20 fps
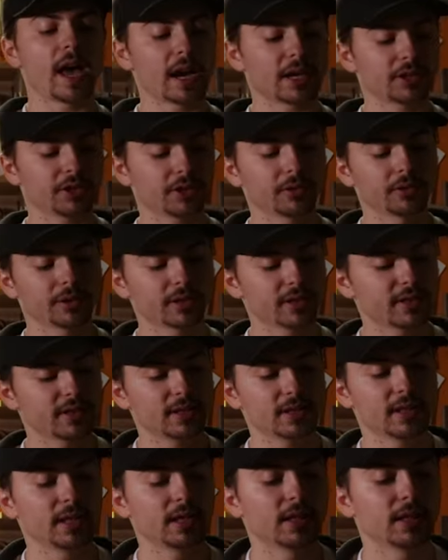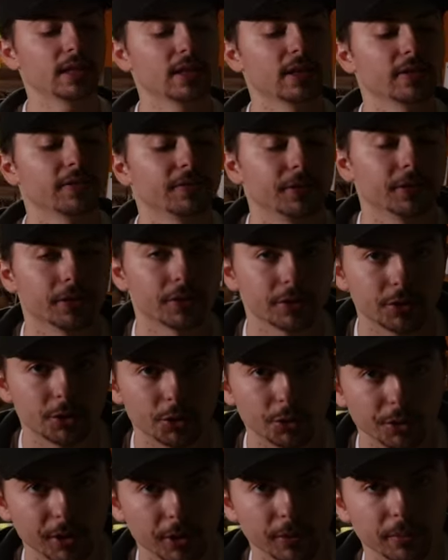actually see if your
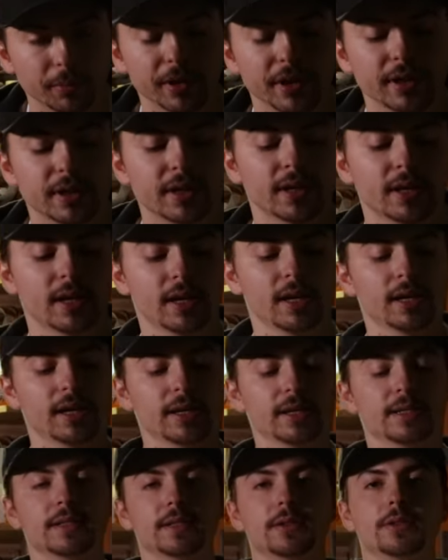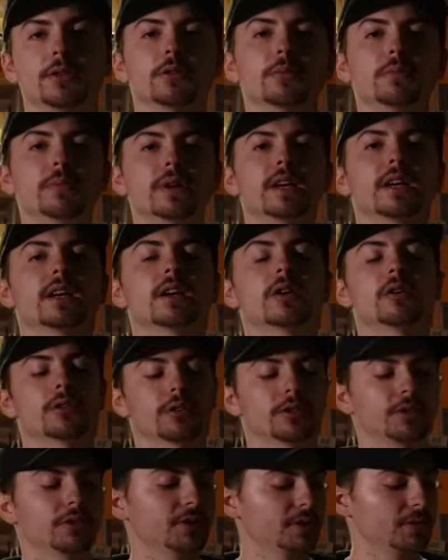drill bit is too big or
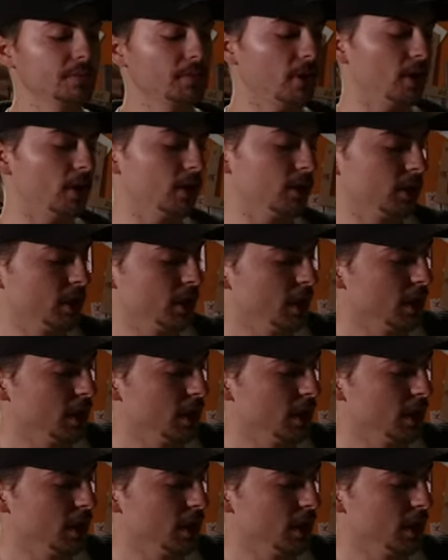too small.